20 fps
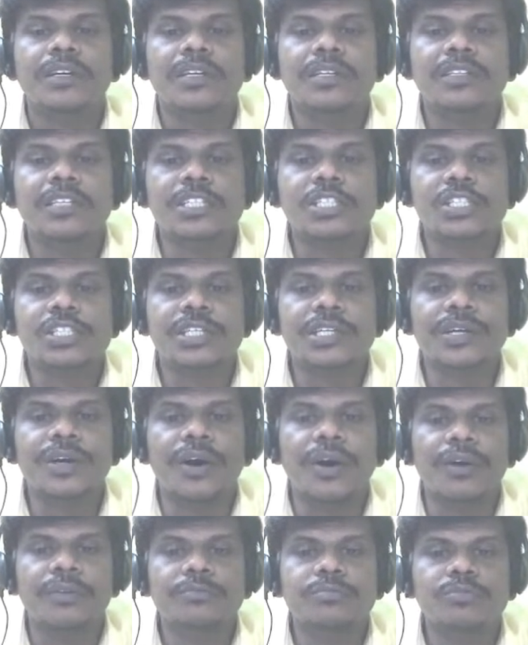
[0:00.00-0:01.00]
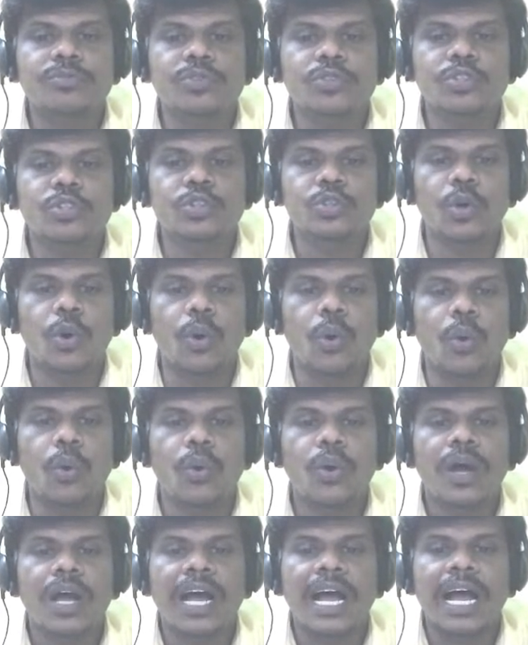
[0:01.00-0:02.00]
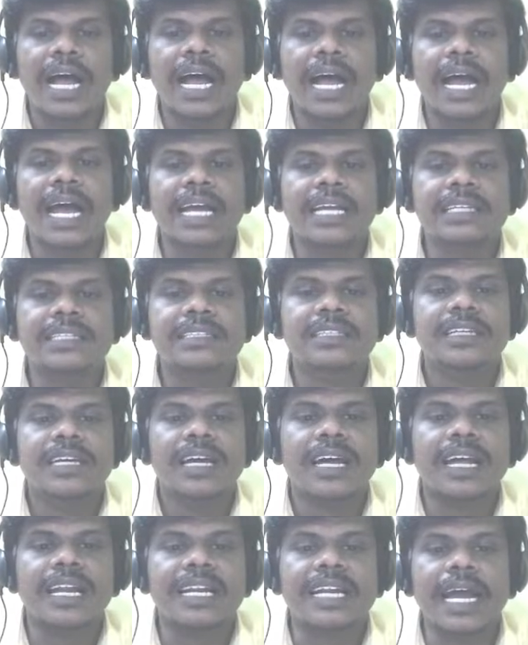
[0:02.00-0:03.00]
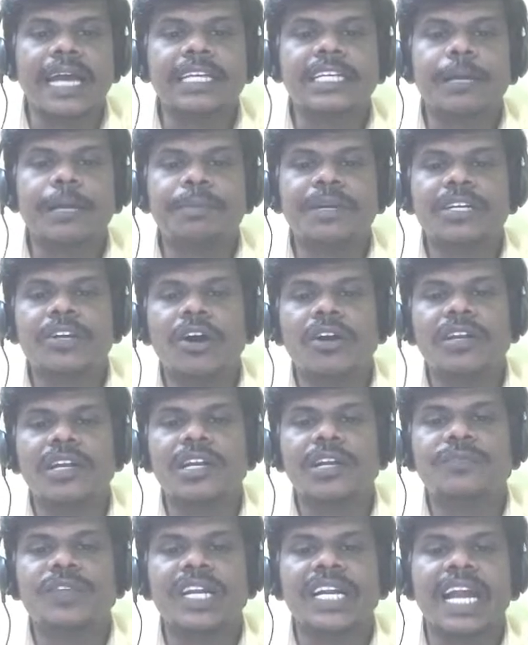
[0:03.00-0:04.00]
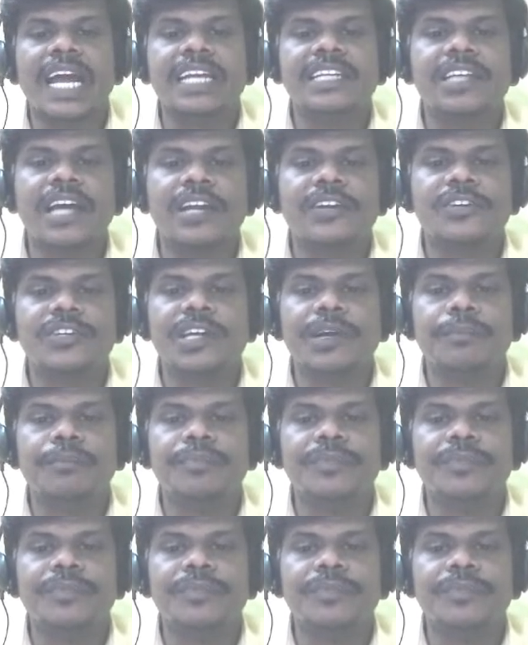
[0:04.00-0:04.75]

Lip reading: This here. No. And right upper corner of the right atrium.